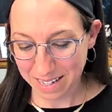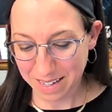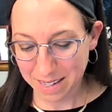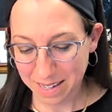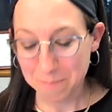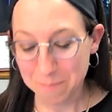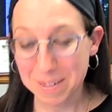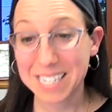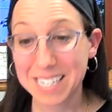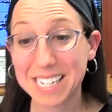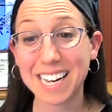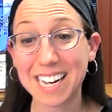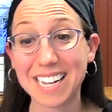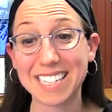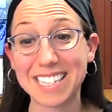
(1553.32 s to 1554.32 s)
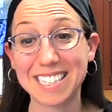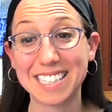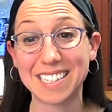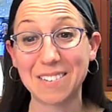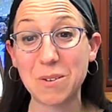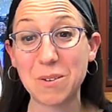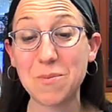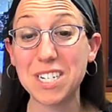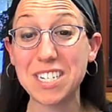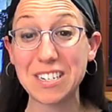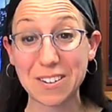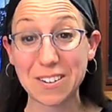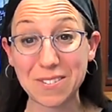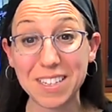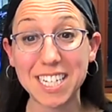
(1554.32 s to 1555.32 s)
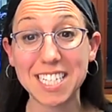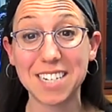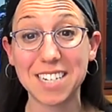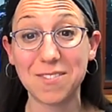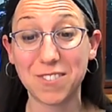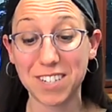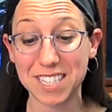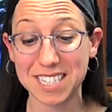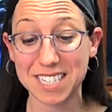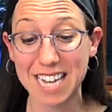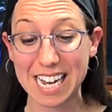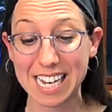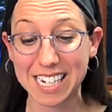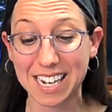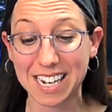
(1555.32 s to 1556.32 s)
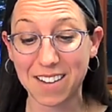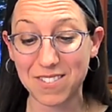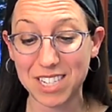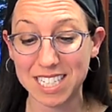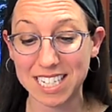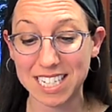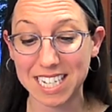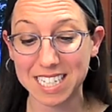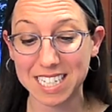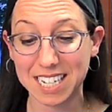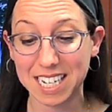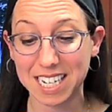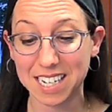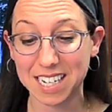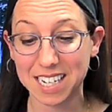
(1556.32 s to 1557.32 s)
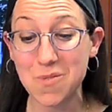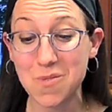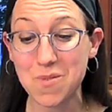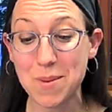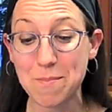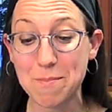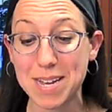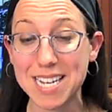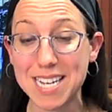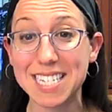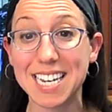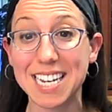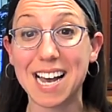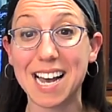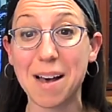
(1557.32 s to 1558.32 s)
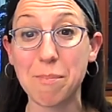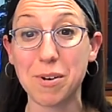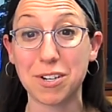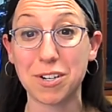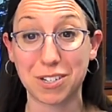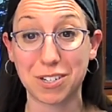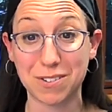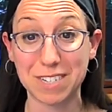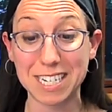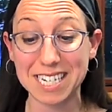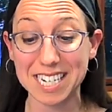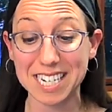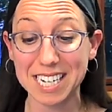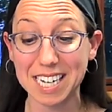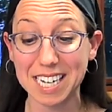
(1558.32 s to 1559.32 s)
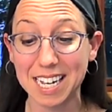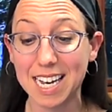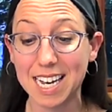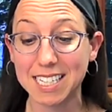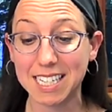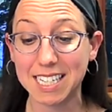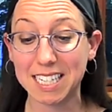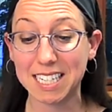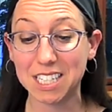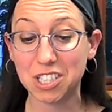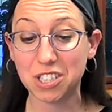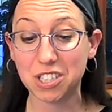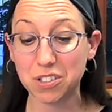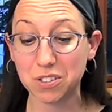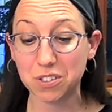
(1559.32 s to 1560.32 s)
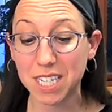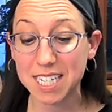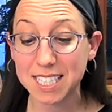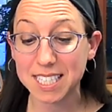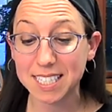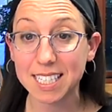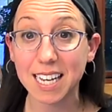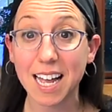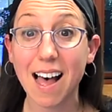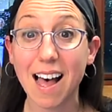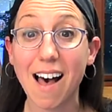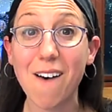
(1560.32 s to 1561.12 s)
Because when we don't listen for the second conversation, we miss an opportunity to teach students a